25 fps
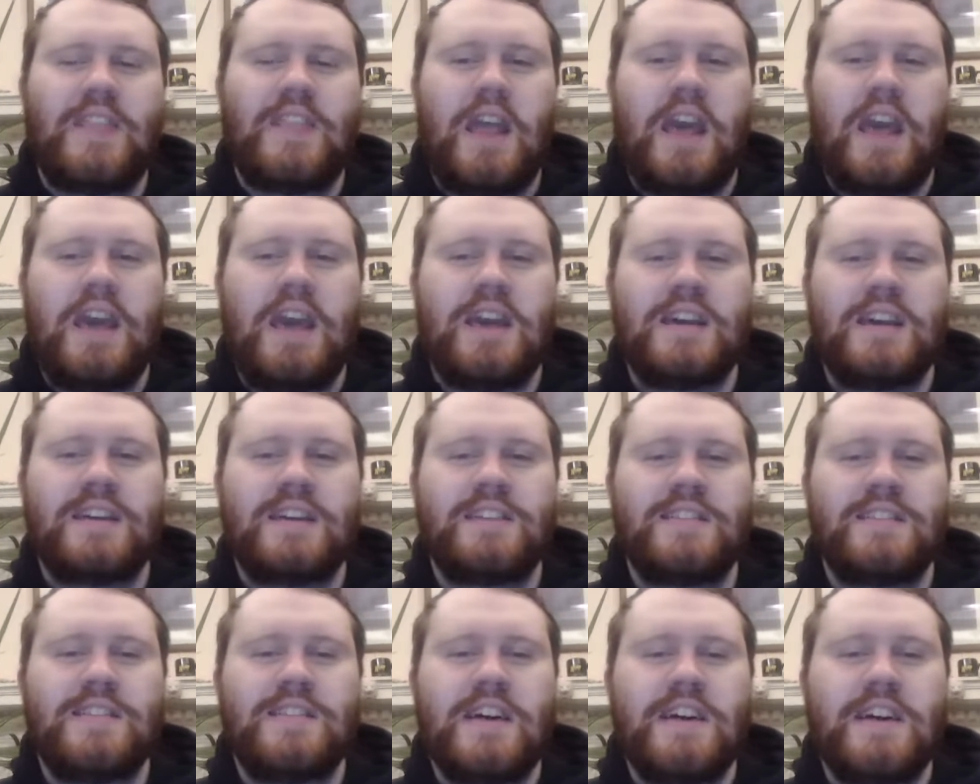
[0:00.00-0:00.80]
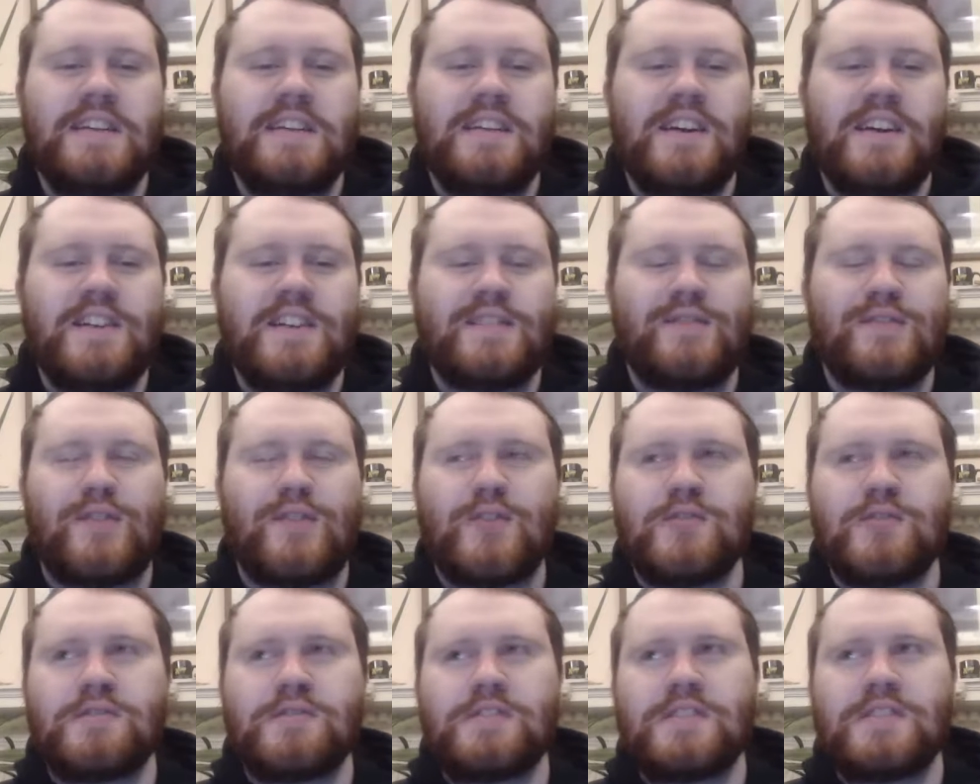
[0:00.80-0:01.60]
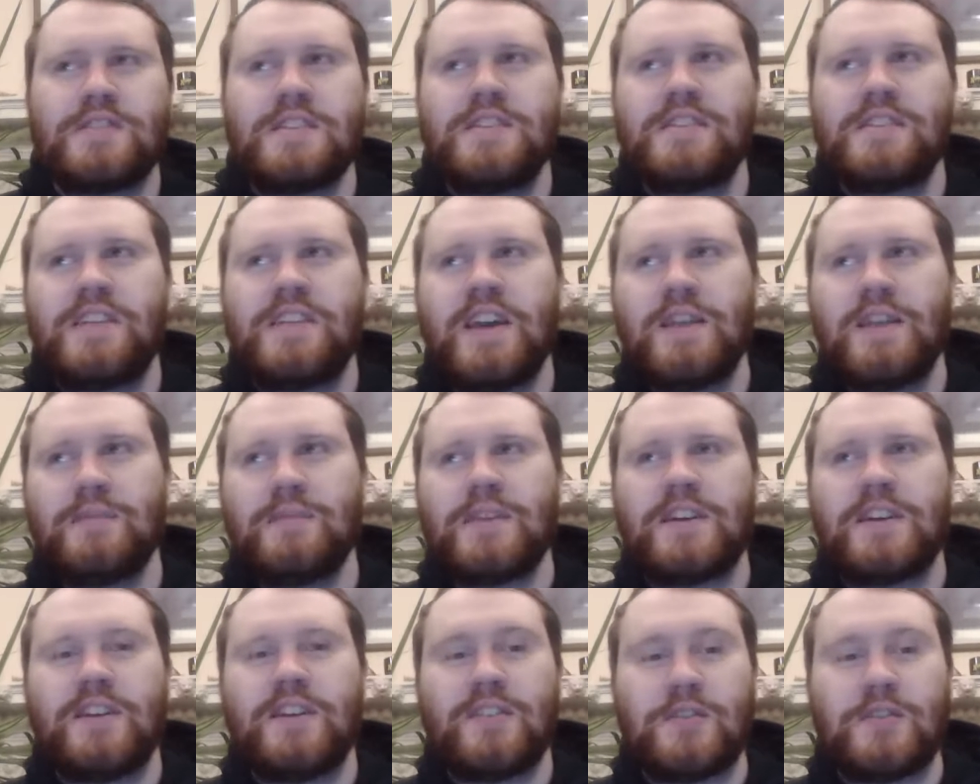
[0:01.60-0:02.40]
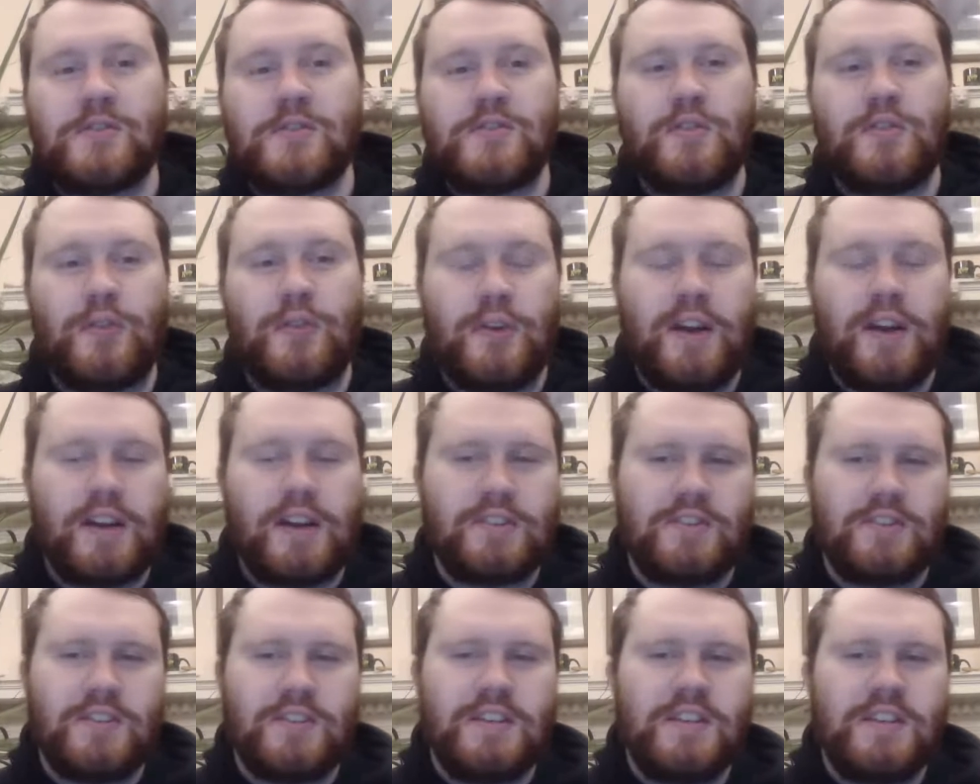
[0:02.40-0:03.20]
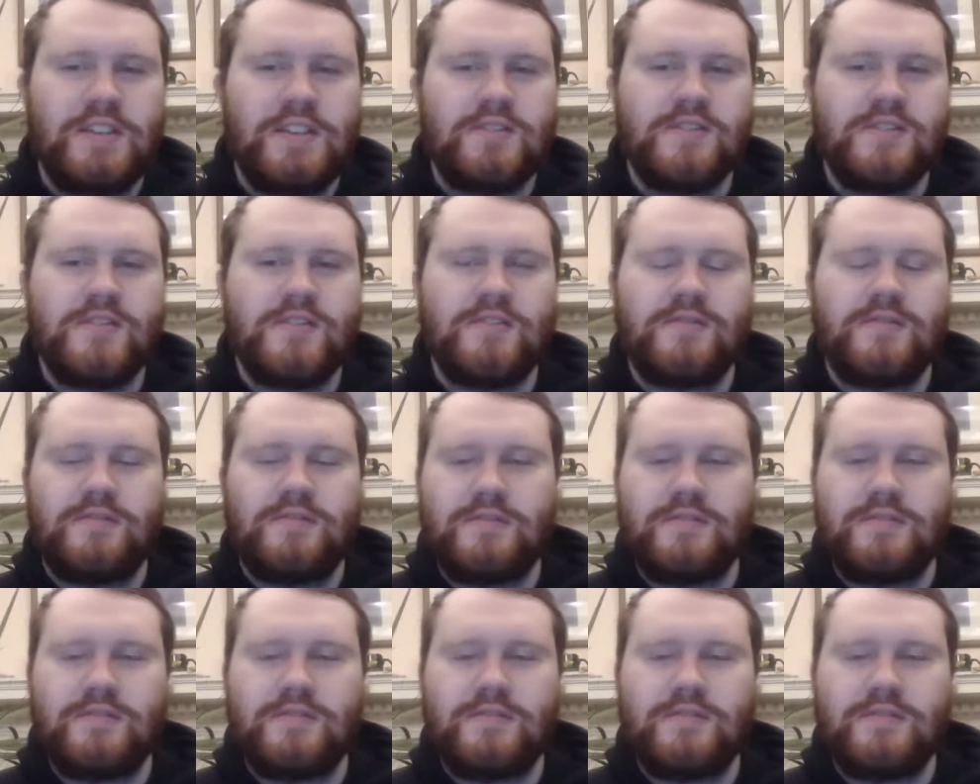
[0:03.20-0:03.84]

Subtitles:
And then as far as the named characters who are actually here,